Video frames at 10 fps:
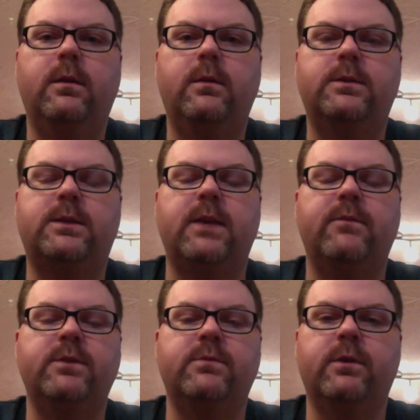State
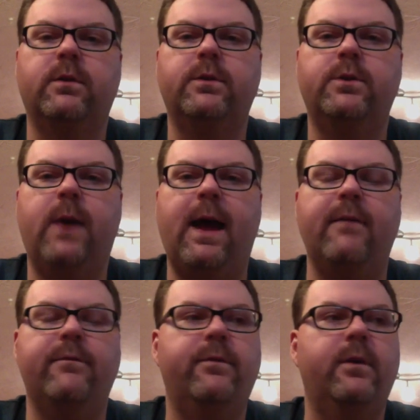of Israel, and you
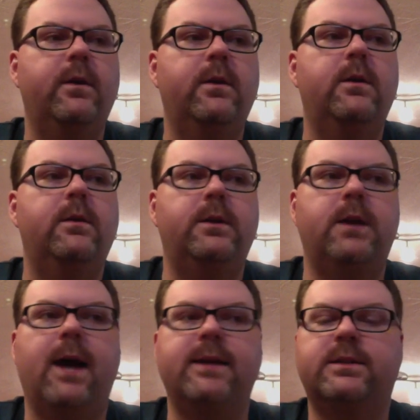have
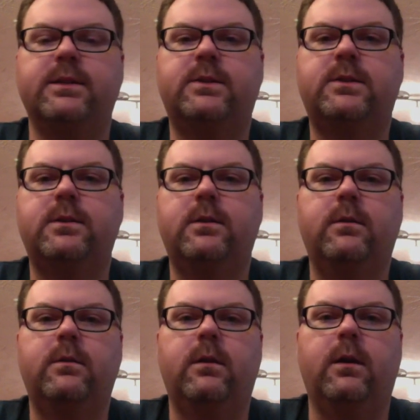the ISIS
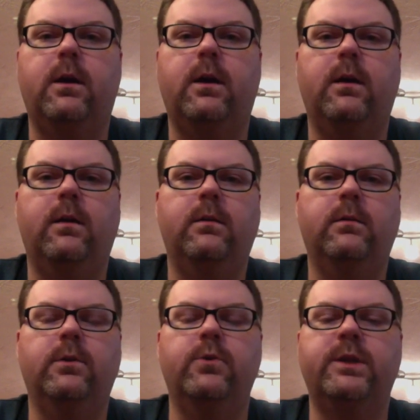
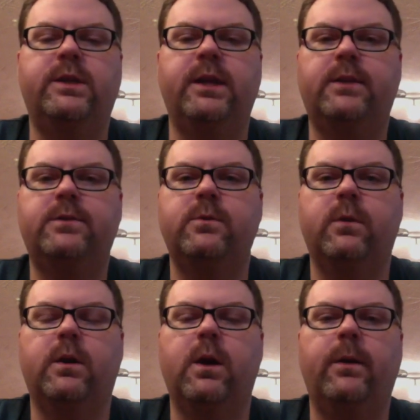lunatics who
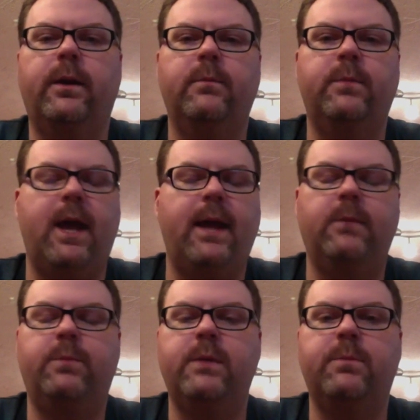are going and
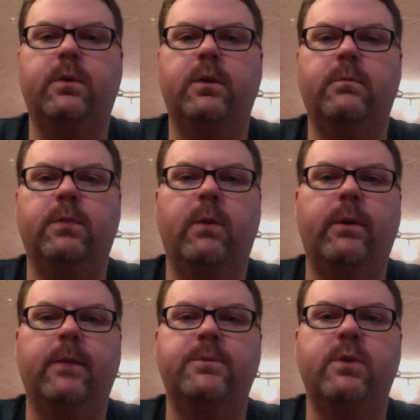beheading people and
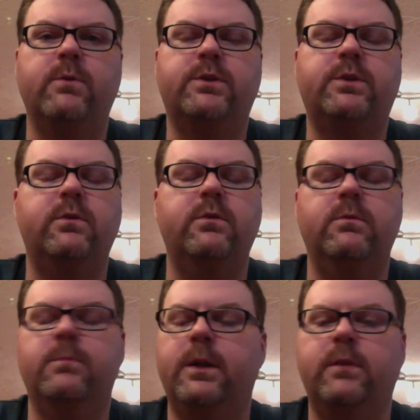blowing up Jonah's
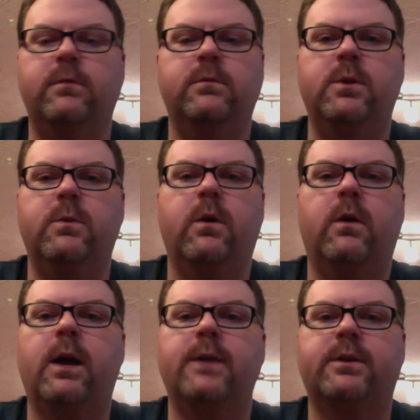tomb and doing all
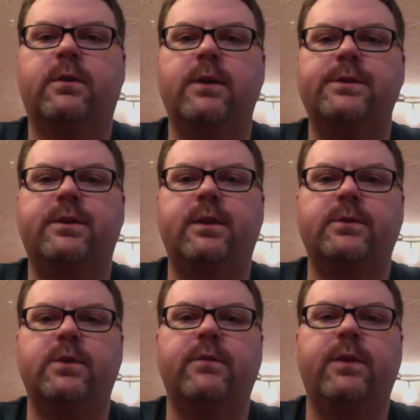kinds of crazy things
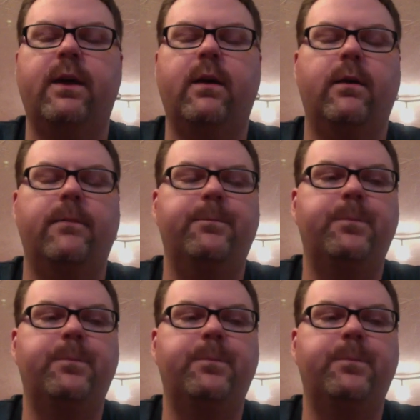over there. And